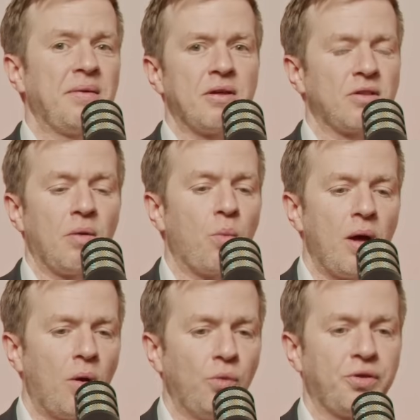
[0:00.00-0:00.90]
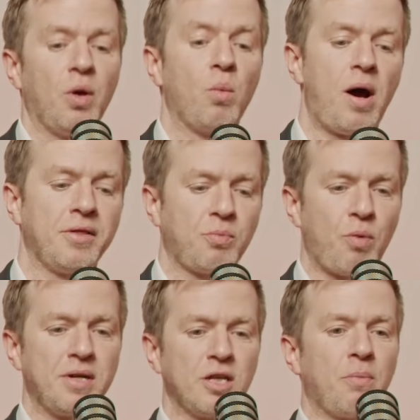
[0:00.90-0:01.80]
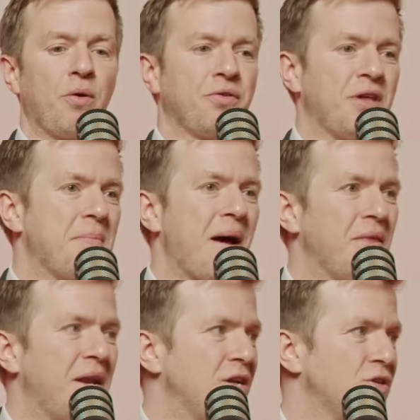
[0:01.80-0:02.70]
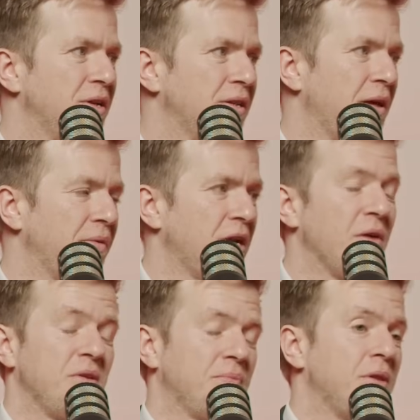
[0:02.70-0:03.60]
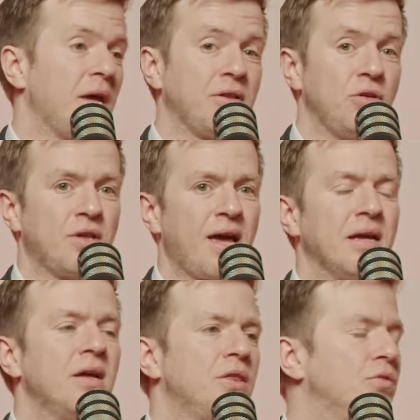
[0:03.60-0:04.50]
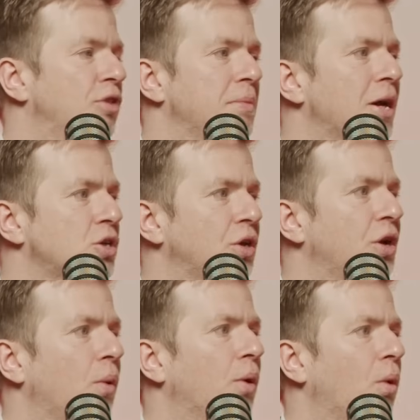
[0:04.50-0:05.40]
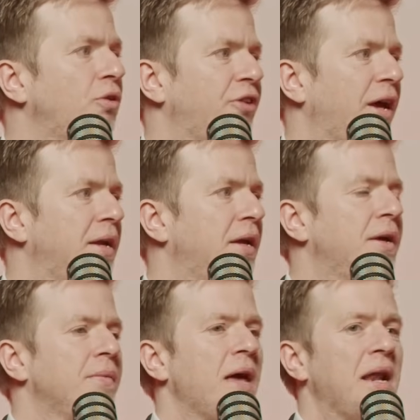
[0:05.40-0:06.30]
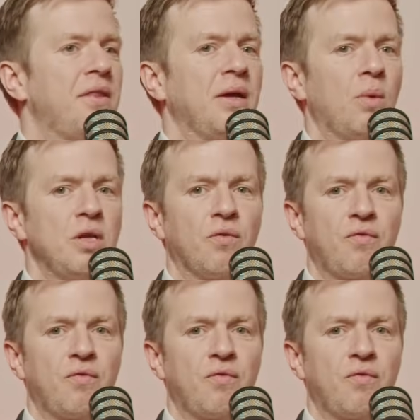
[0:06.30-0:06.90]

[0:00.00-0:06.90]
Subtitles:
there's also a widespread despondency about the nature that, as you say, the rematch that no one wanted. And I think when you're